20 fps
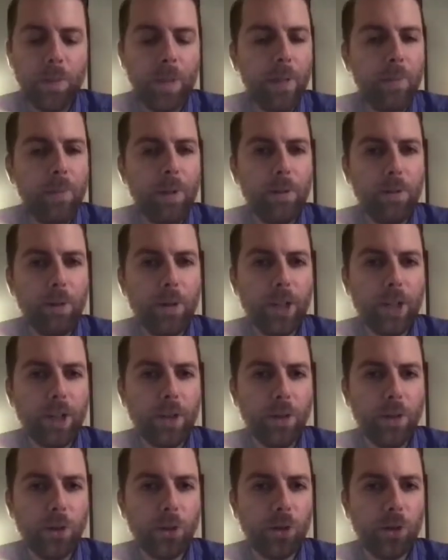may be
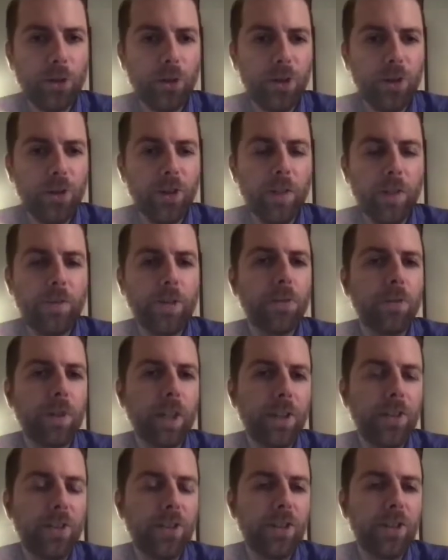without our starting left and
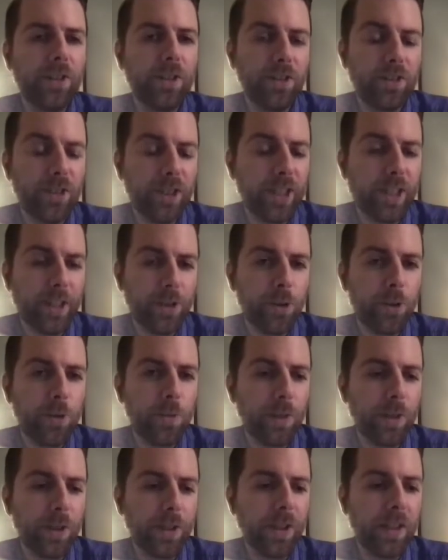right tackle,
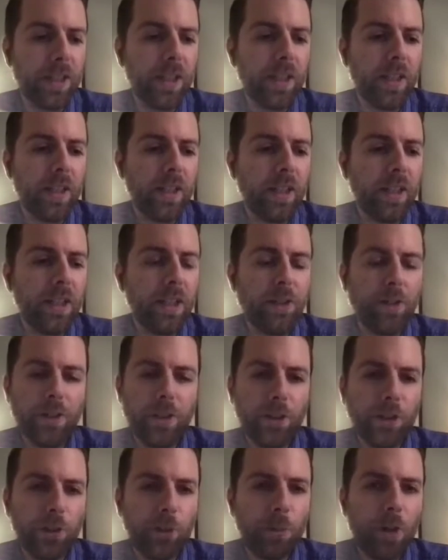but that
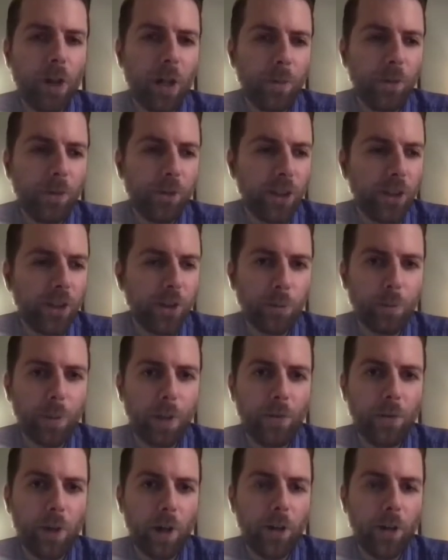looks promising because
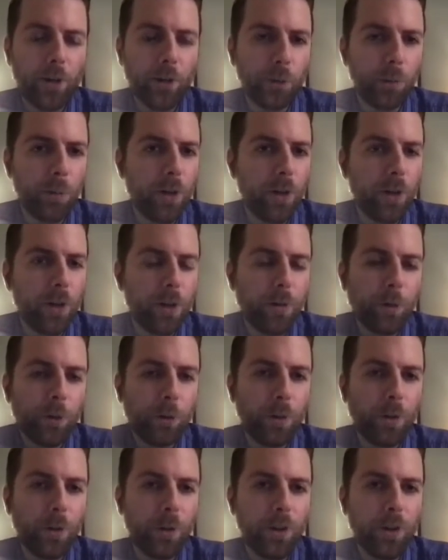Ben Roethlisberger was
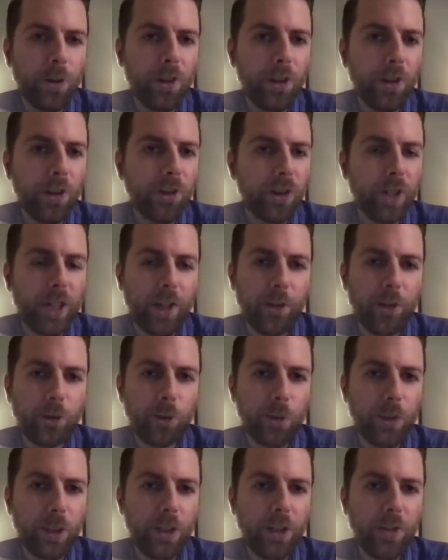put on the list last
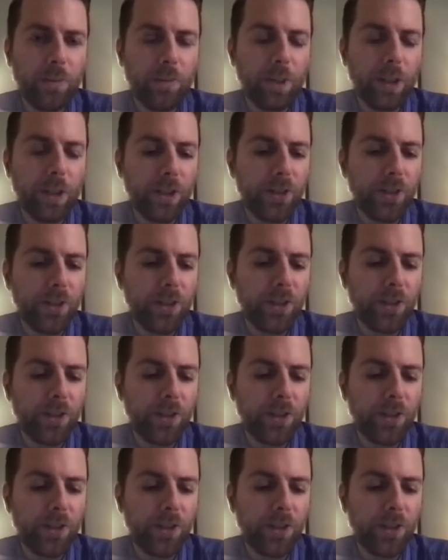week, but